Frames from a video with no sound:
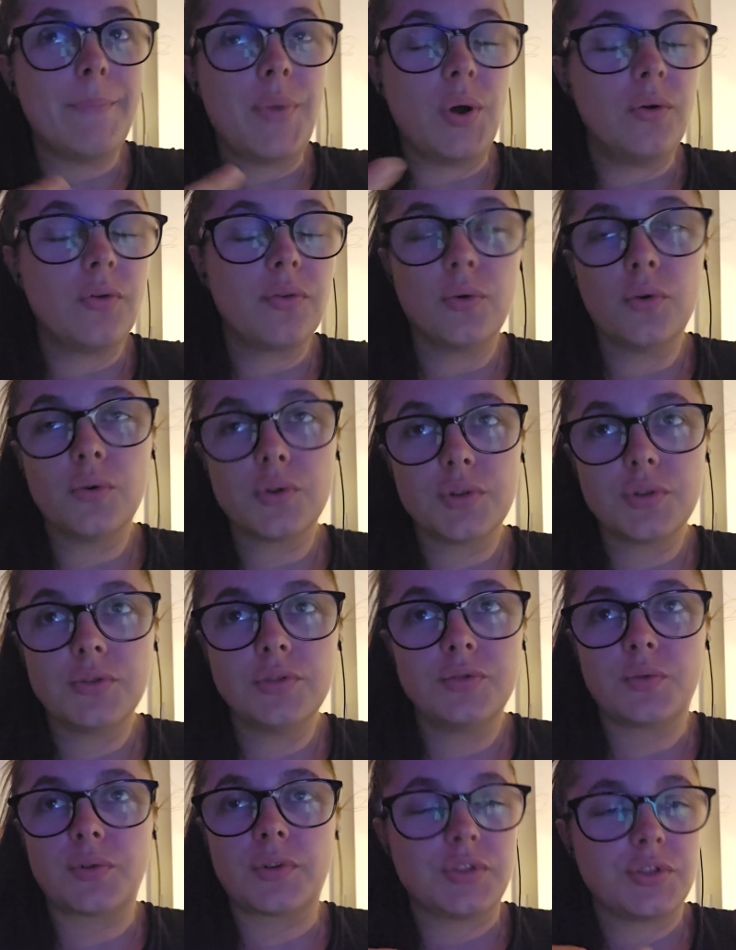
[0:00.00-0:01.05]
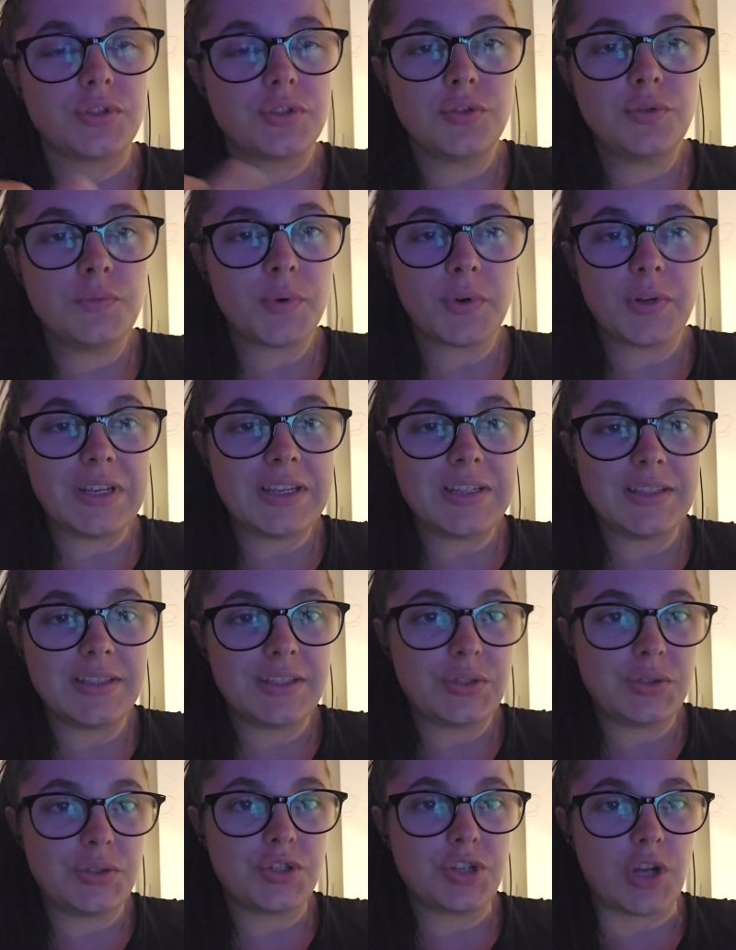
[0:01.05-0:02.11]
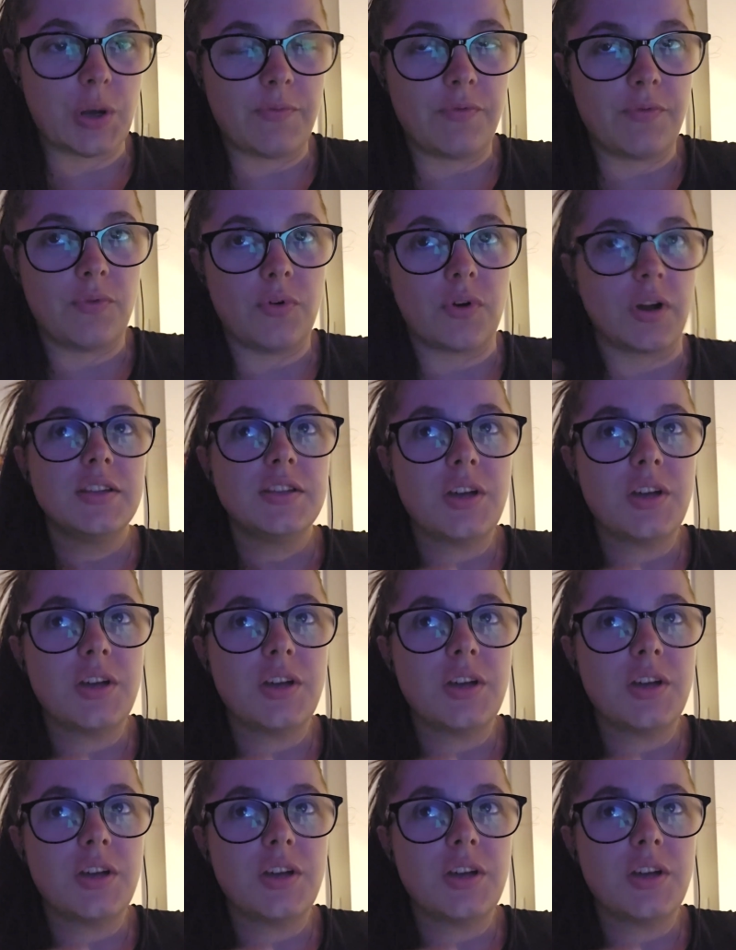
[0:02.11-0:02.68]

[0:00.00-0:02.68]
Both orders were super easy to shop for.